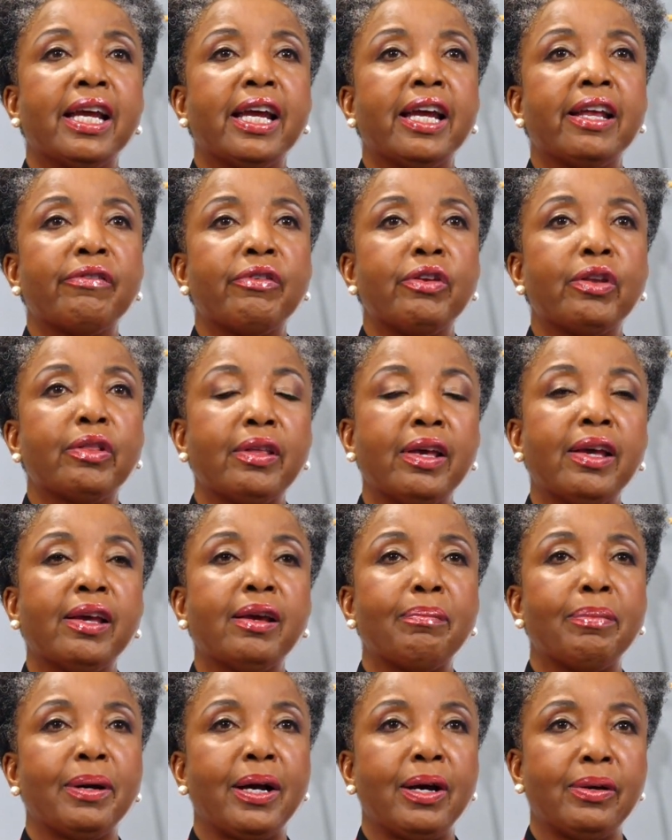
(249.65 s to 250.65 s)
And if you
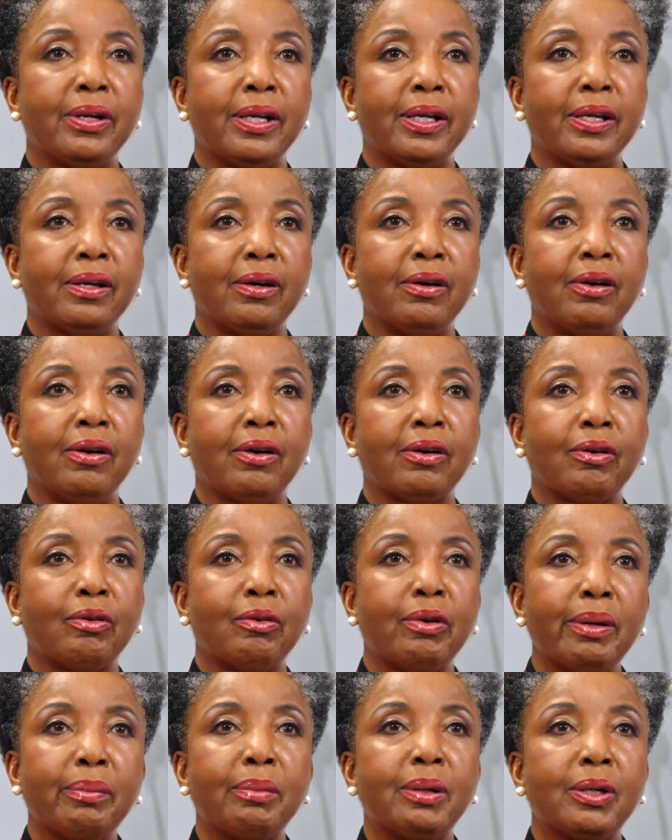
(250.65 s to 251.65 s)
think about it, uh,
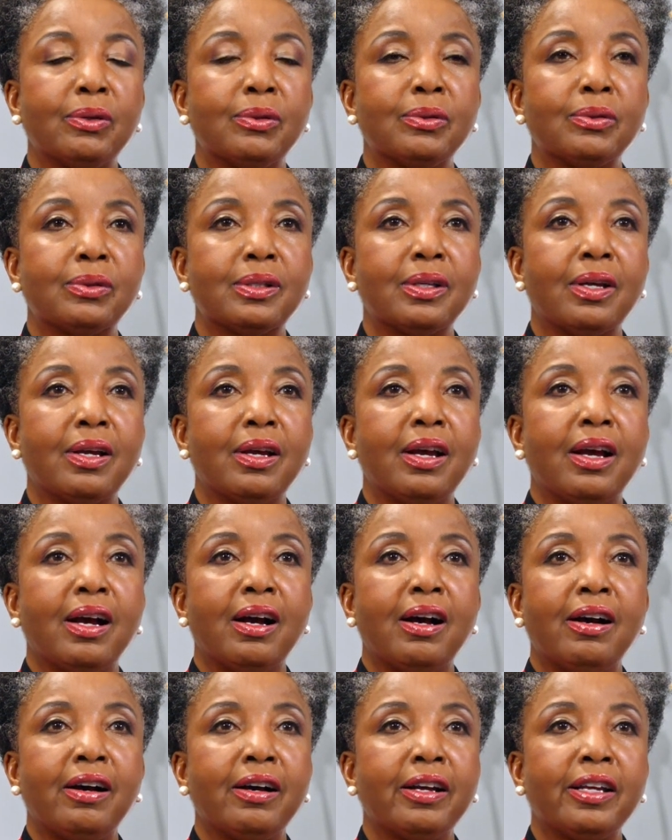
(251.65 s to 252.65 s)
criminals,
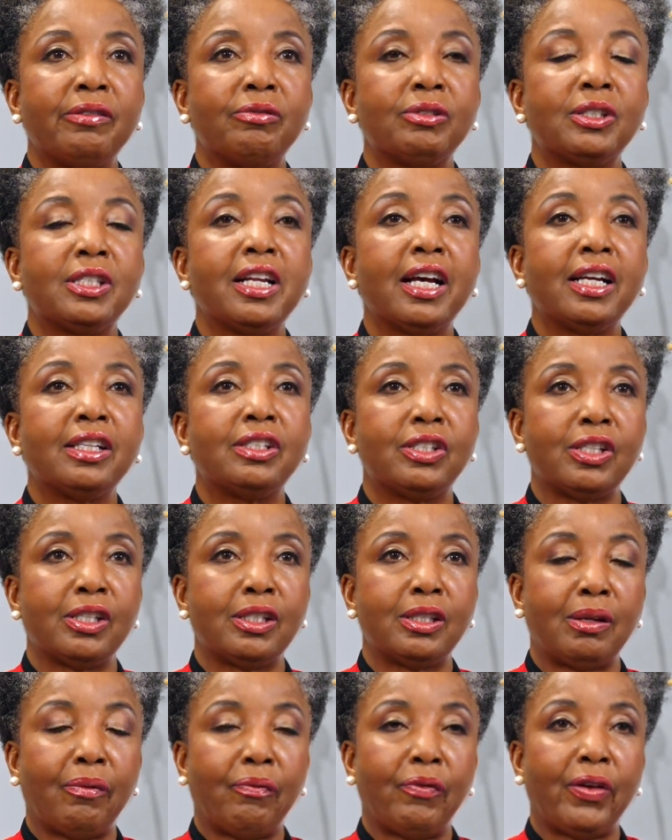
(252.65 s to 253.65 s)
uh, it was not
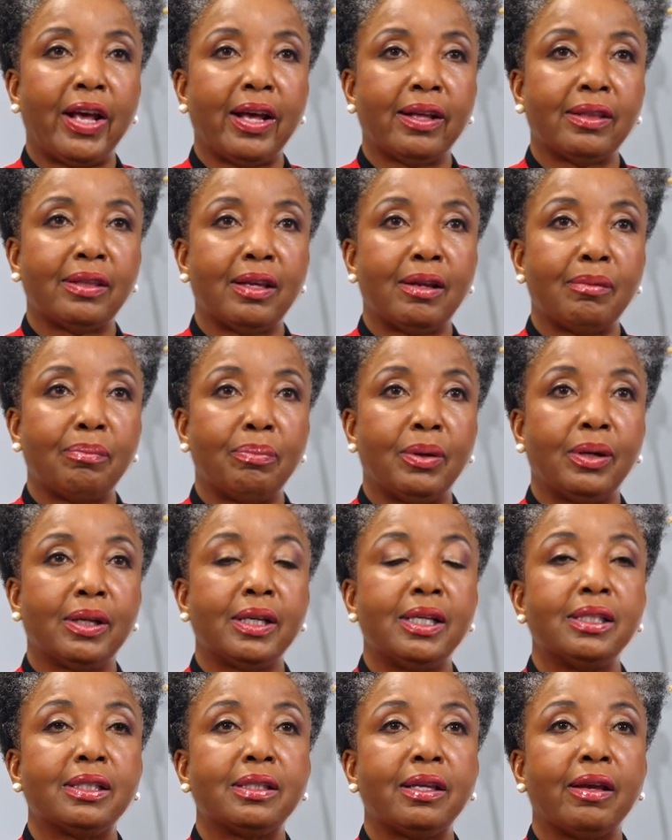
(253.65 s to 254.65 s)
just the fact that
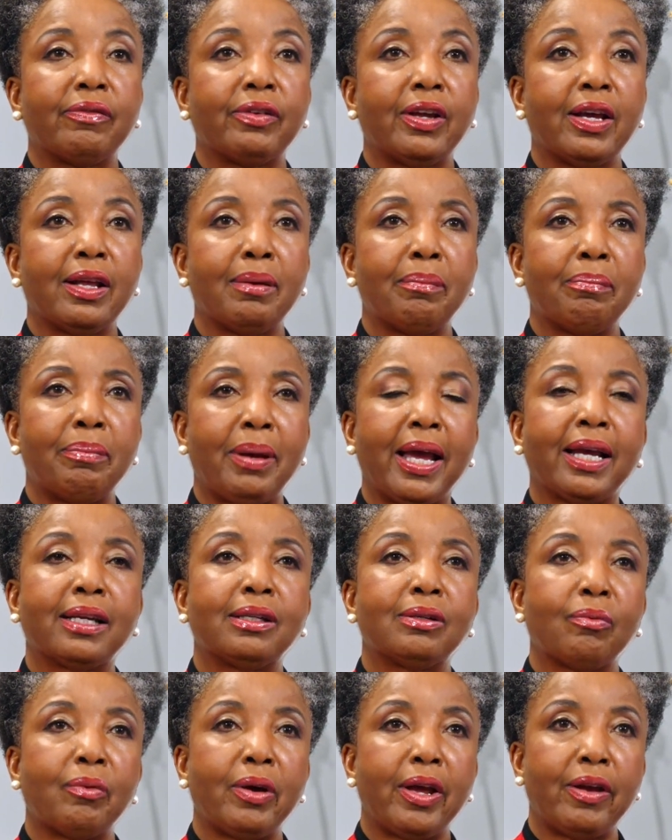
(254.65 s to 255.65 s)
police have kind of
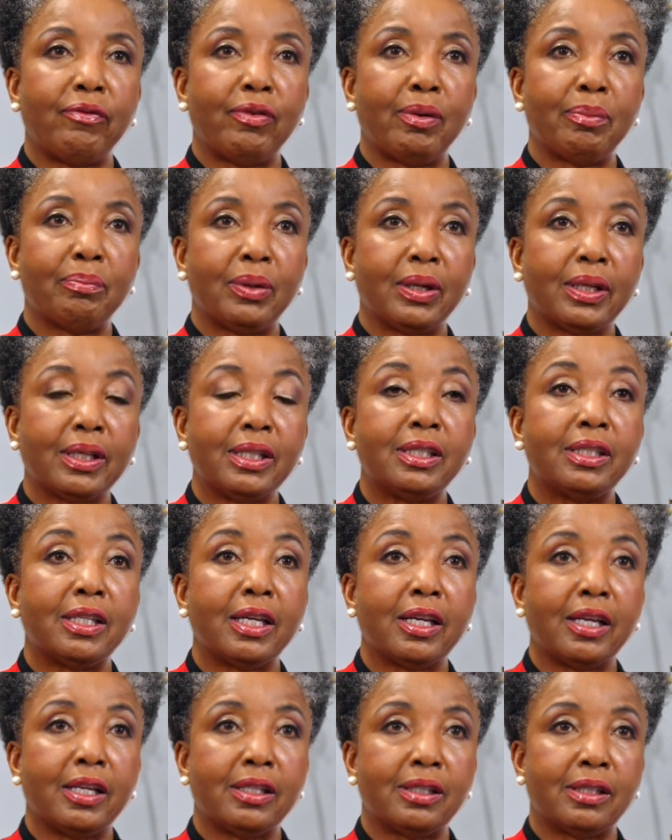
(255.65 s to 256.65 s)
backed away from
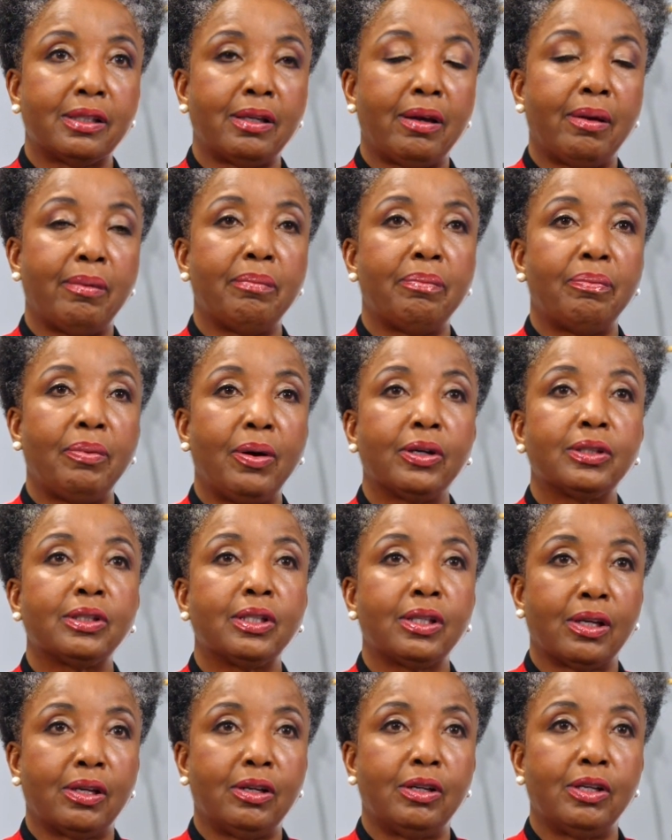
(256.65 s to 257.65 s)
policing in some
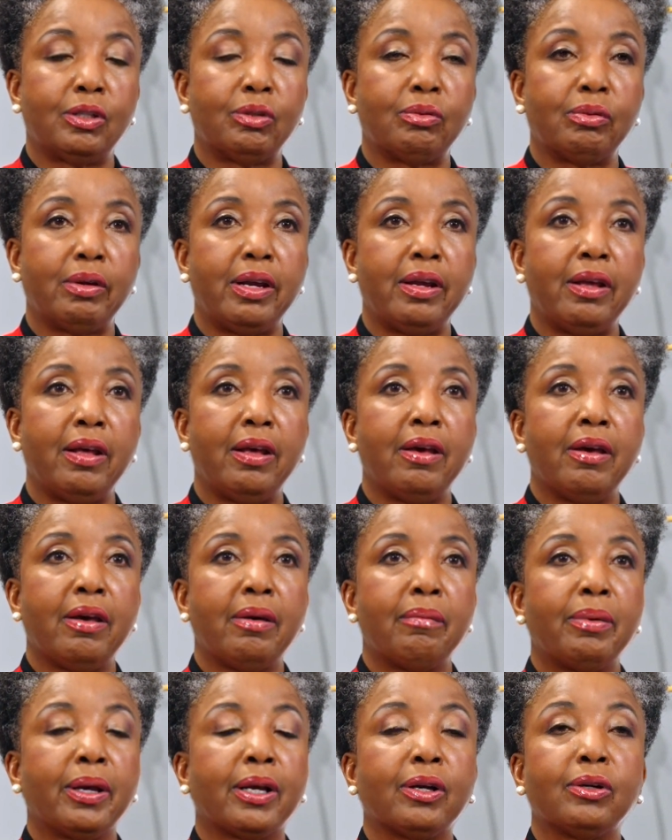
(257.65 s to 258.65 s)
parts of the country
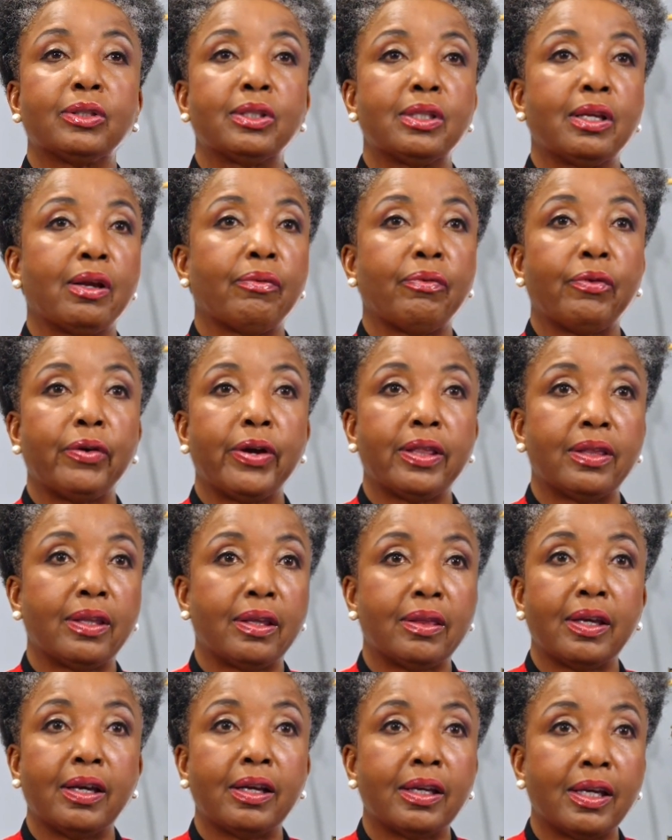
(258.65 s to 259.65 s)
because they're afraid
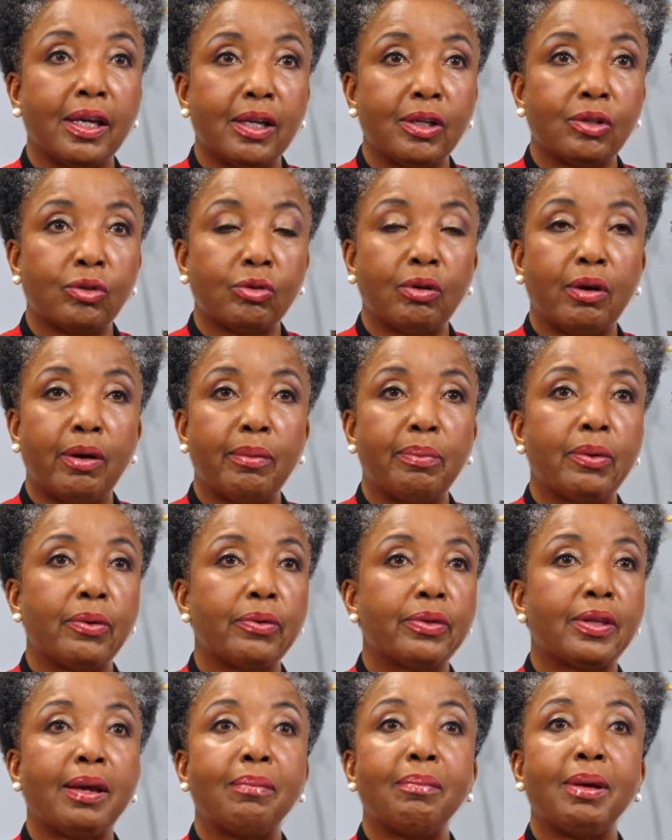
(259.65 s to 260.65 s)
that they'll get in
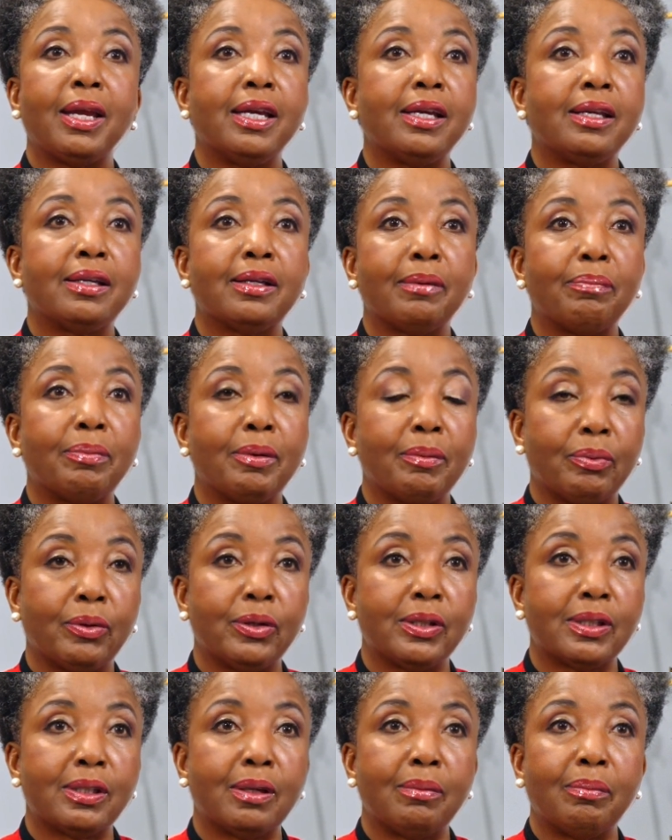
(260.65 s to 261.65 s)
trouble. They may end up in
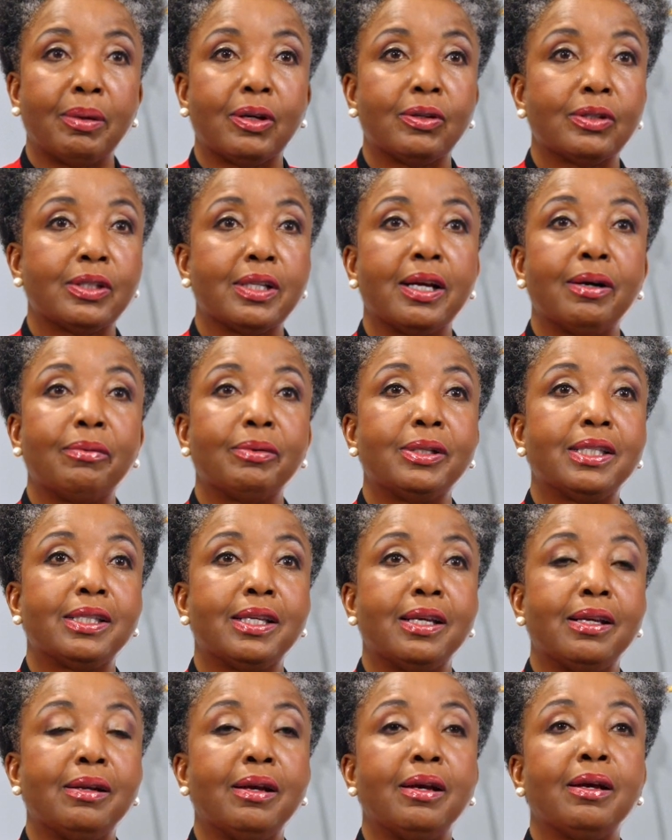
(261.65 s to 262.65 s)
prison because now we
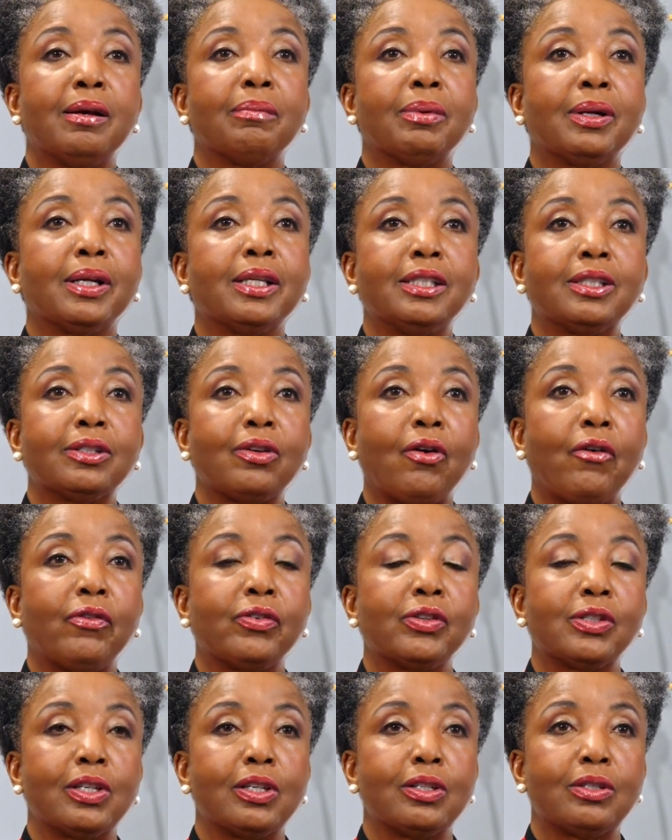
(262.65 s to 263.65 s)
send police
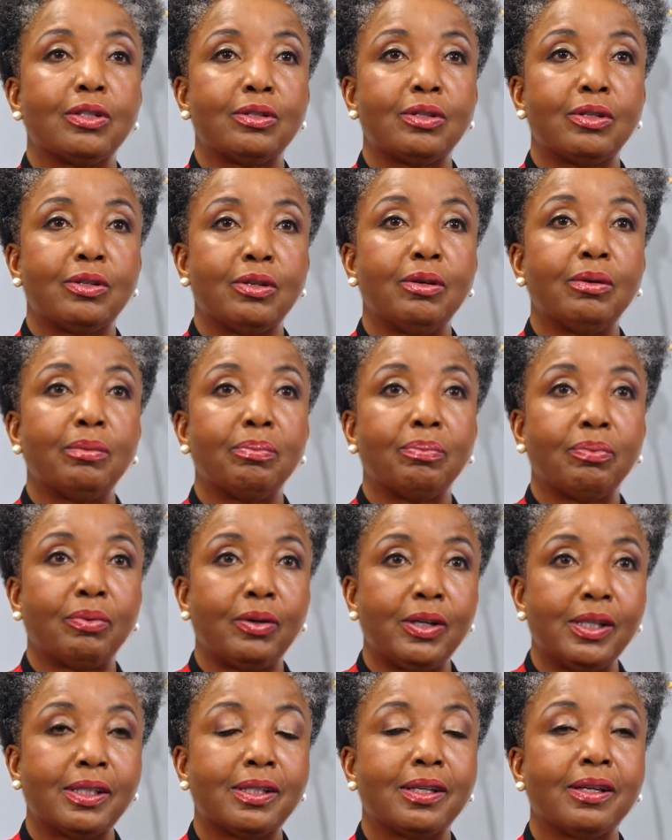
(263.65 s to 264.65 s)
officers to
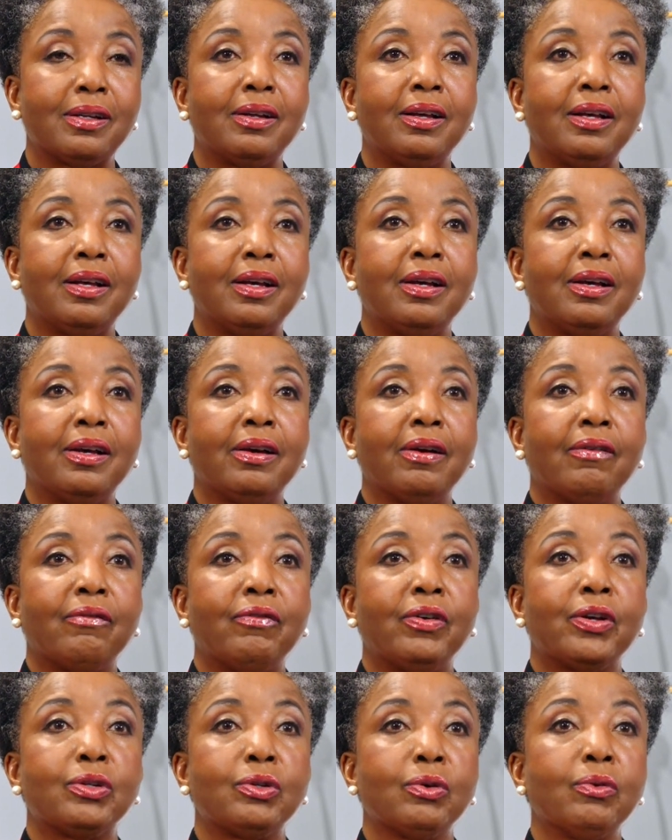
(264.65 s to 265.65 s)
prison
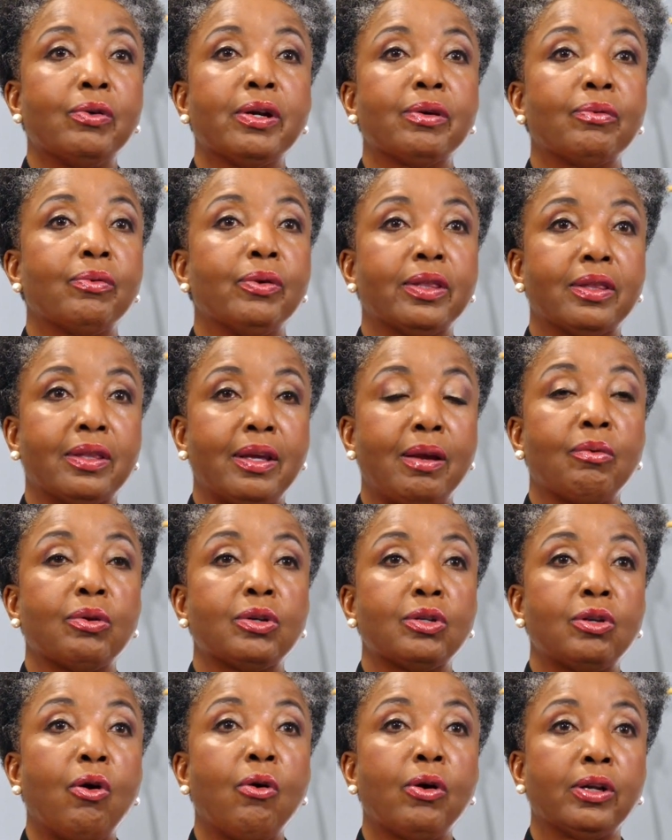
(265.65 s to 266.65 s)
for doing what they
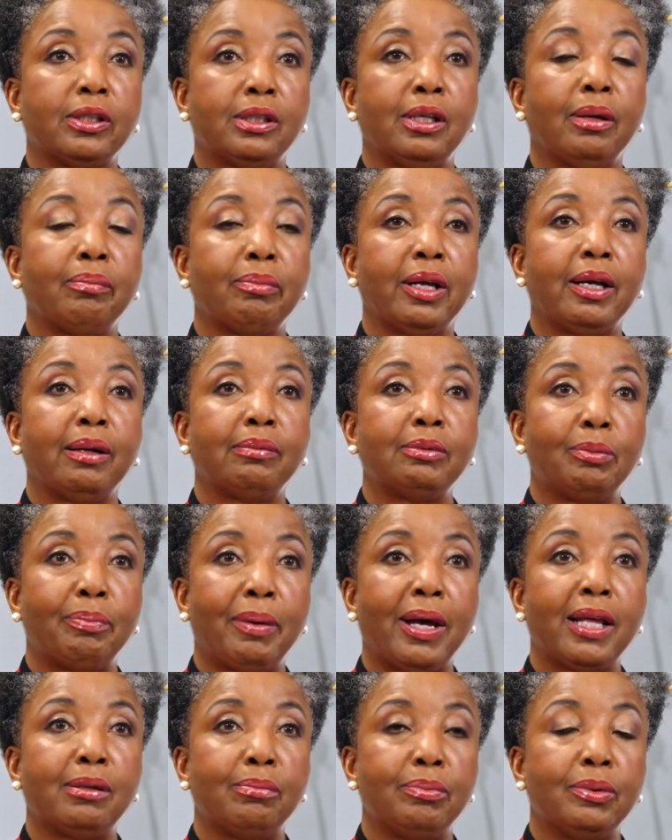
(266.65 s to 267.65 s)
were taught sometimes
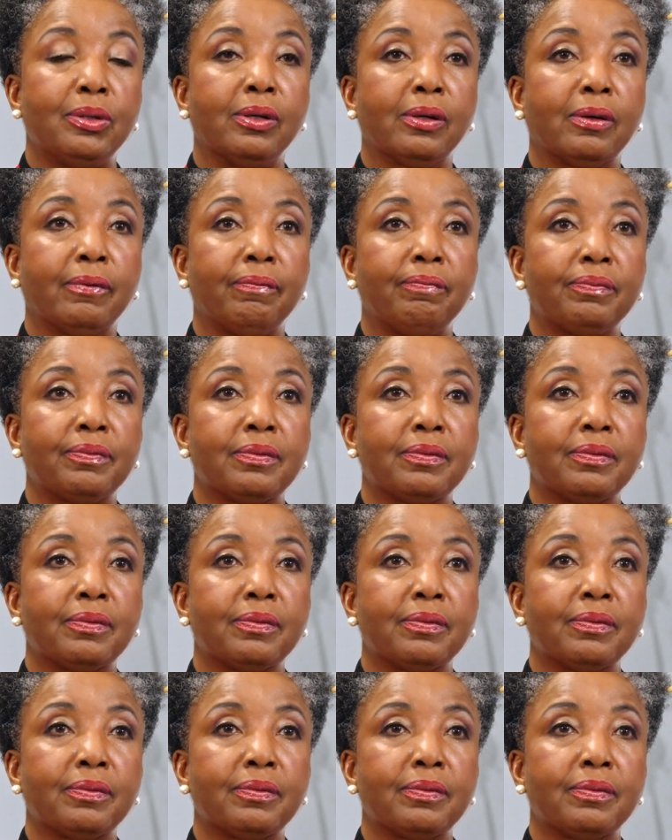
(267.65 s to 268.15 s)
by the book.